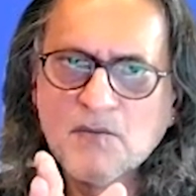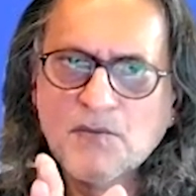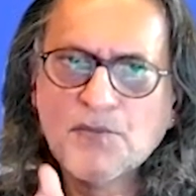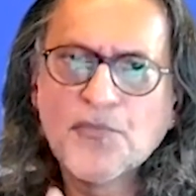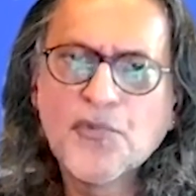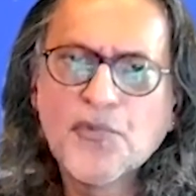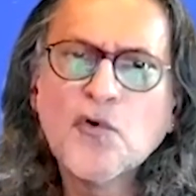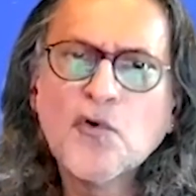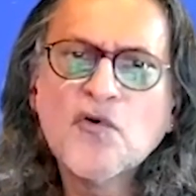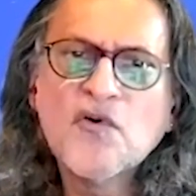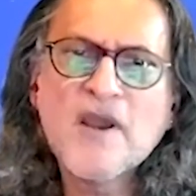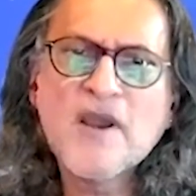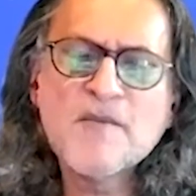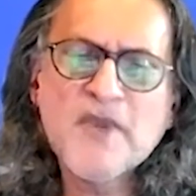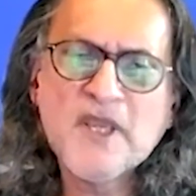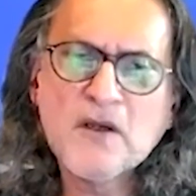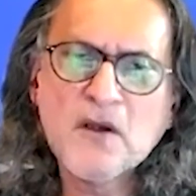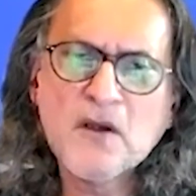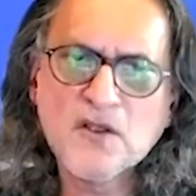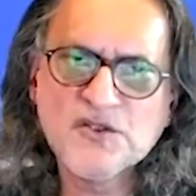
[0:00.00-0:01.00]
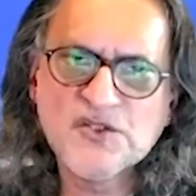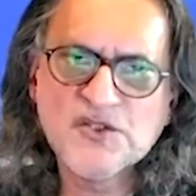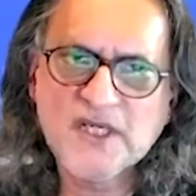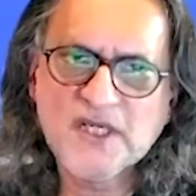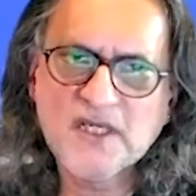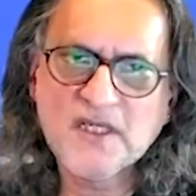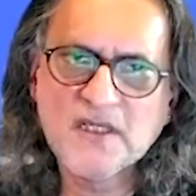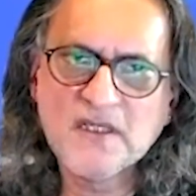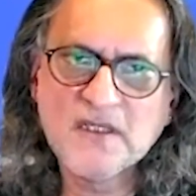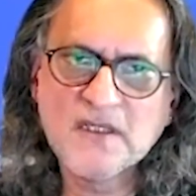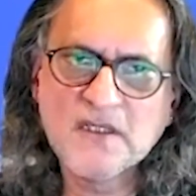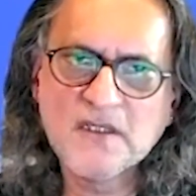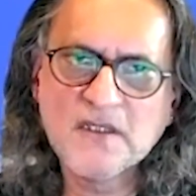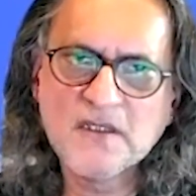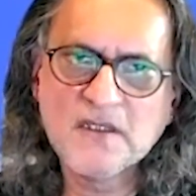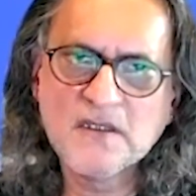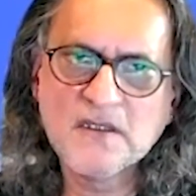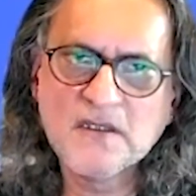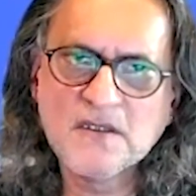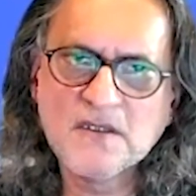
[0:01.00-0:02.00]
programming logic.
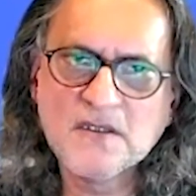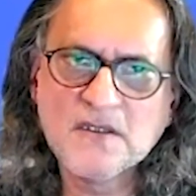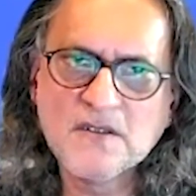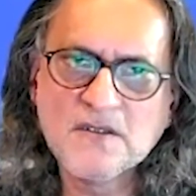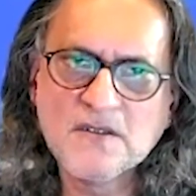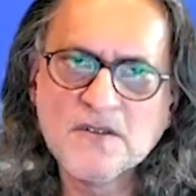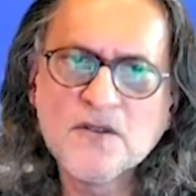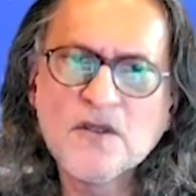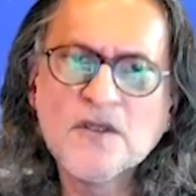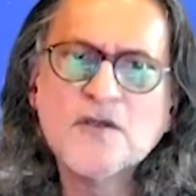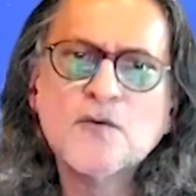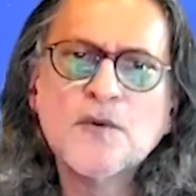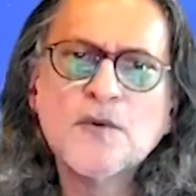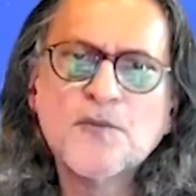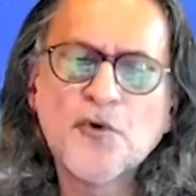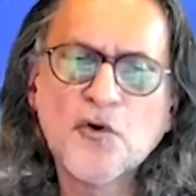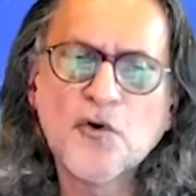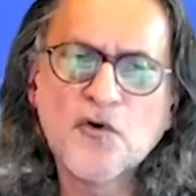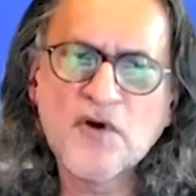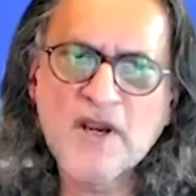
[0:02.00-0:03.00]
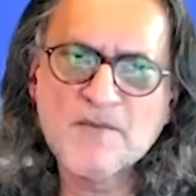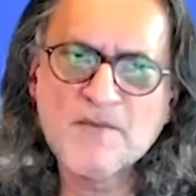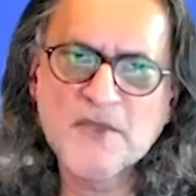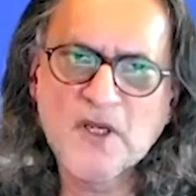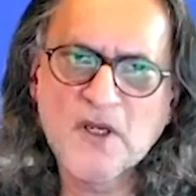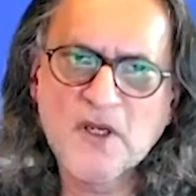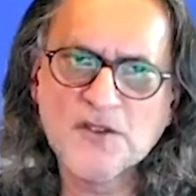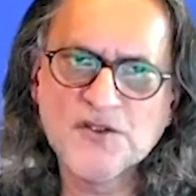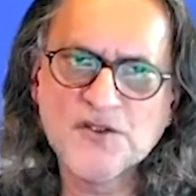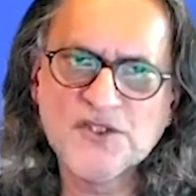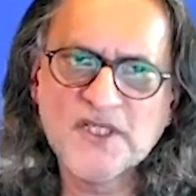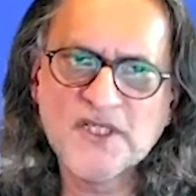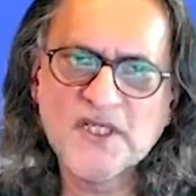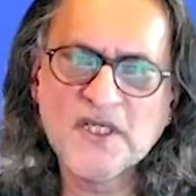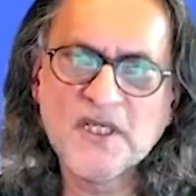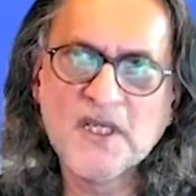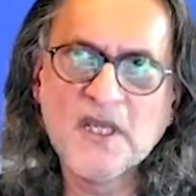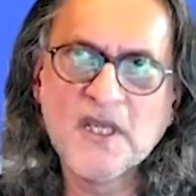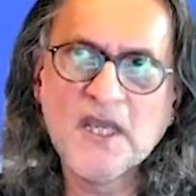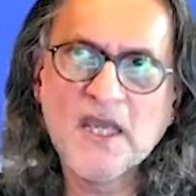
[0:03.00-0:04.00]
Yeah. So you would program the logic
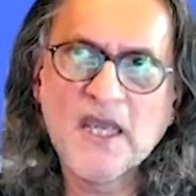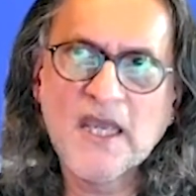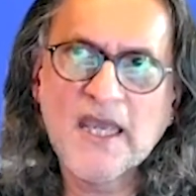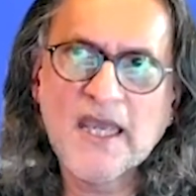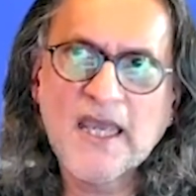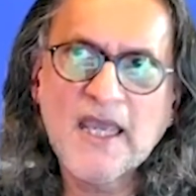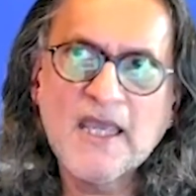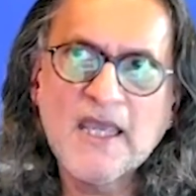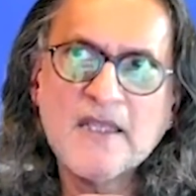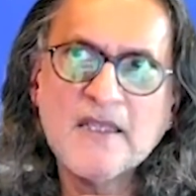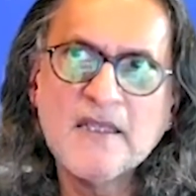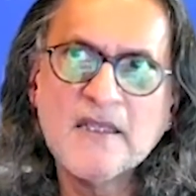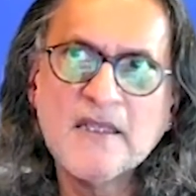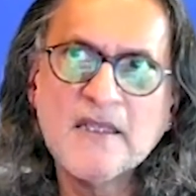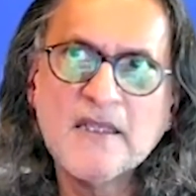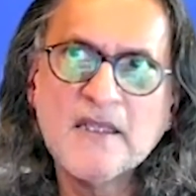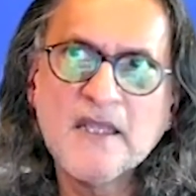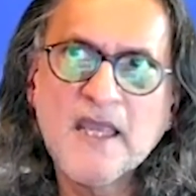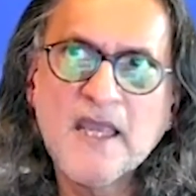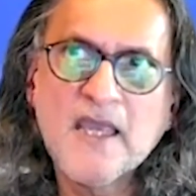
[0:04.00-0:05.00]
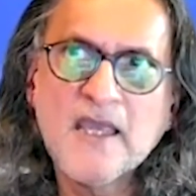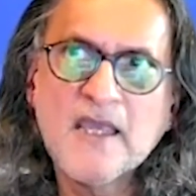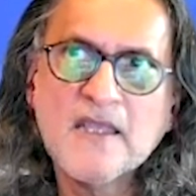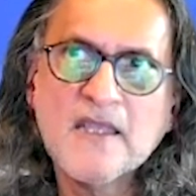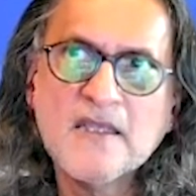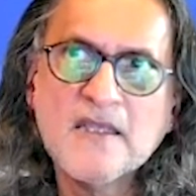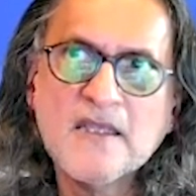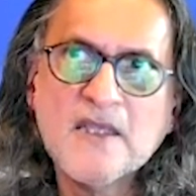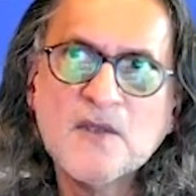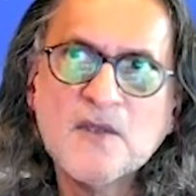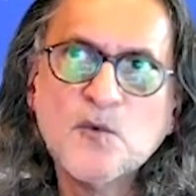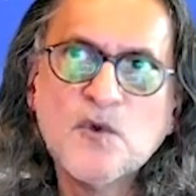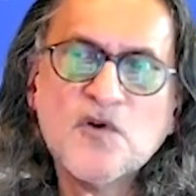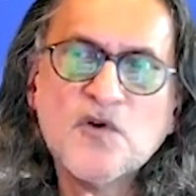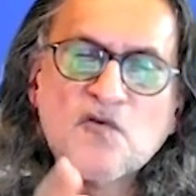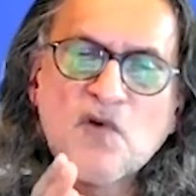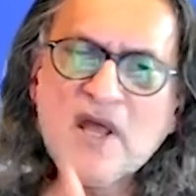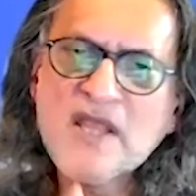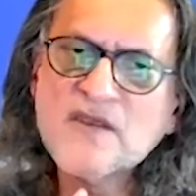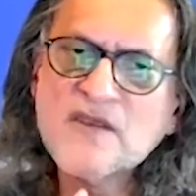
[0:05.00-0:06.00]
and and it would
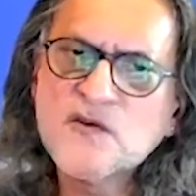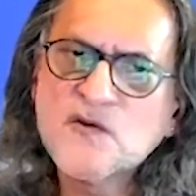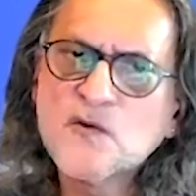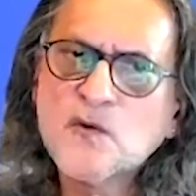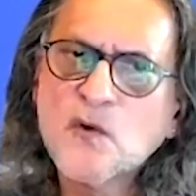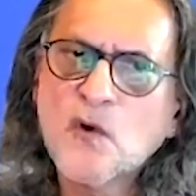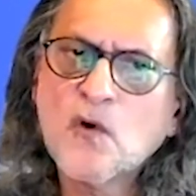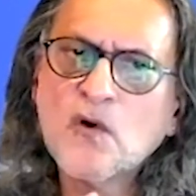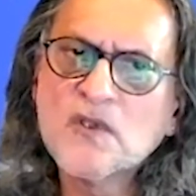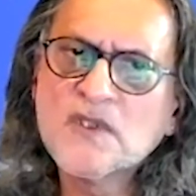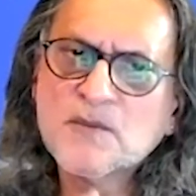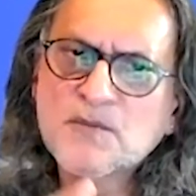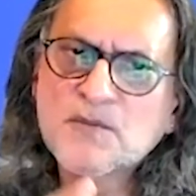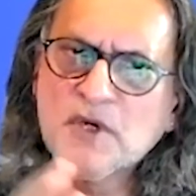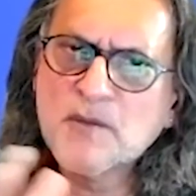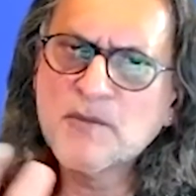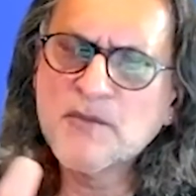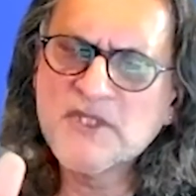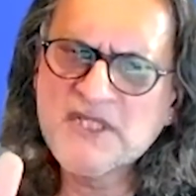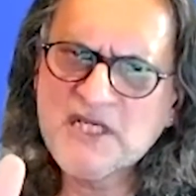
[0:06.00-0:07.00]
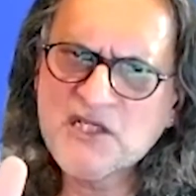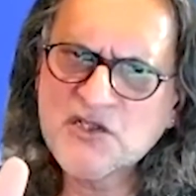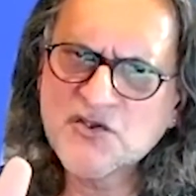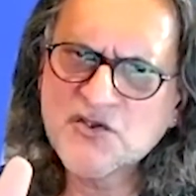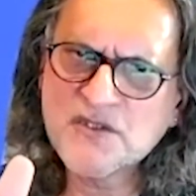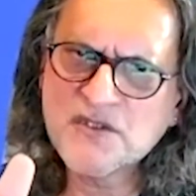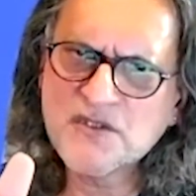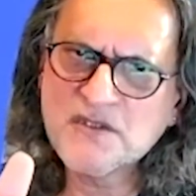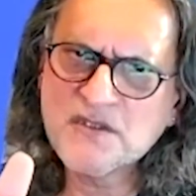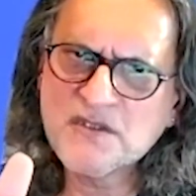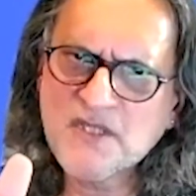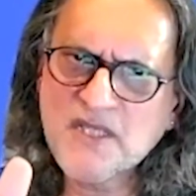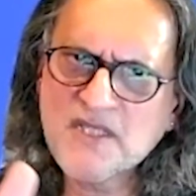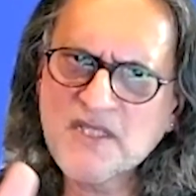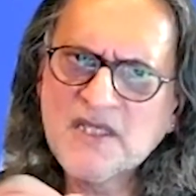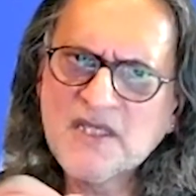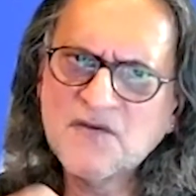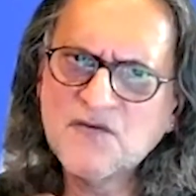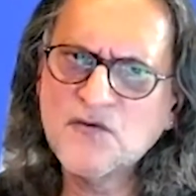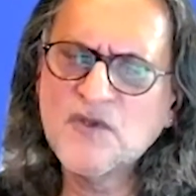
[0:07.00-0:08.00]
run through all the permutations and
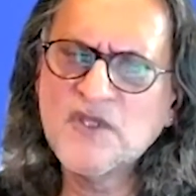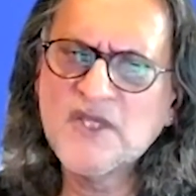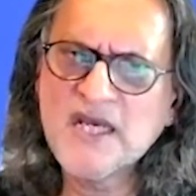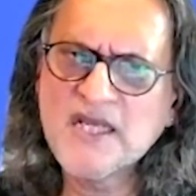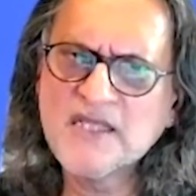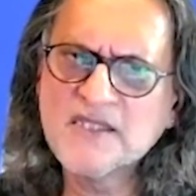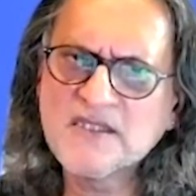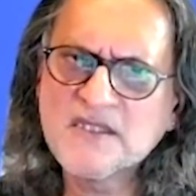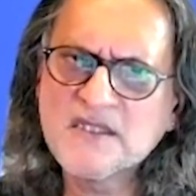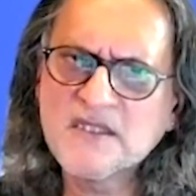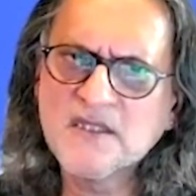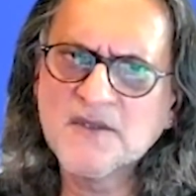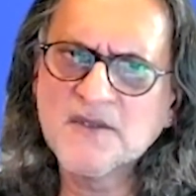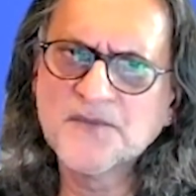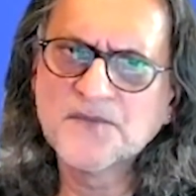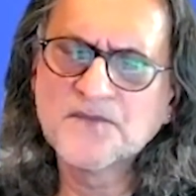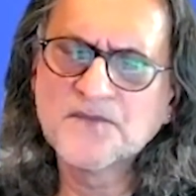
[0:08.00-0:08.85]
give you the answer